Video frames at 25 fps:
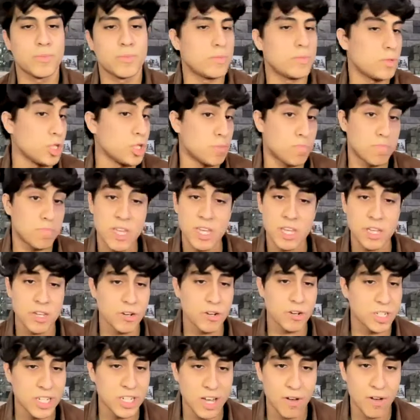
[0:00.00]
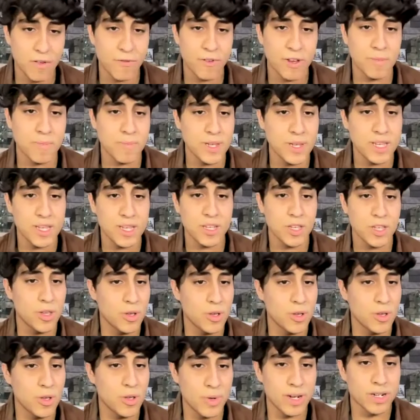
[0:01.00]
just being yourself and being
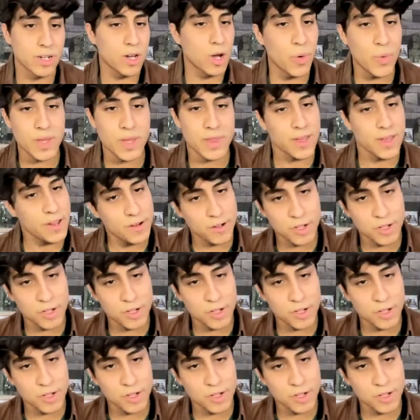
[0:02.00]
you and knowing that mm-hmm.